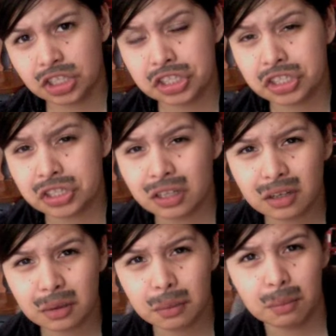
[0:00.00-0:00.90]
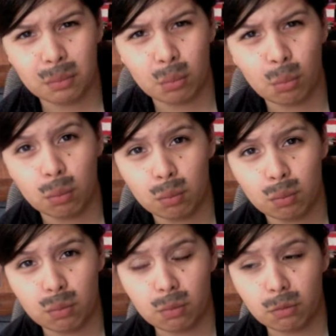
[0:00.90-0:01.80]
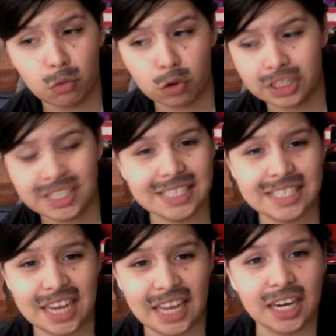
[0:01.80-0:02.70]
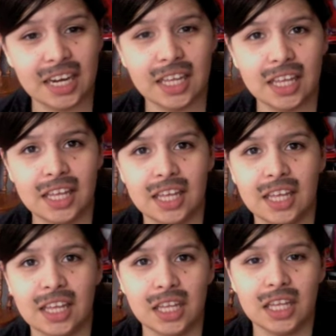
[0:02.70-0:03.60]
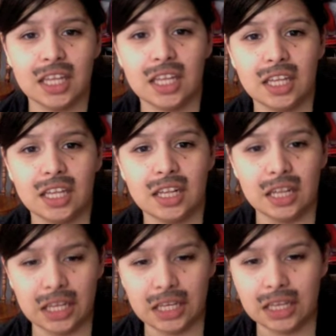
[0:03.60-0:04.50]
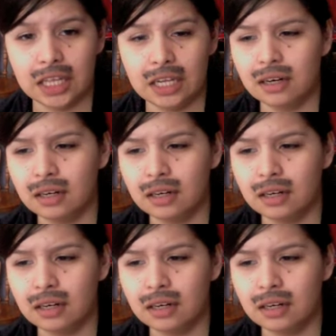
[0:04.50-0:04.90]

she look more dead, like than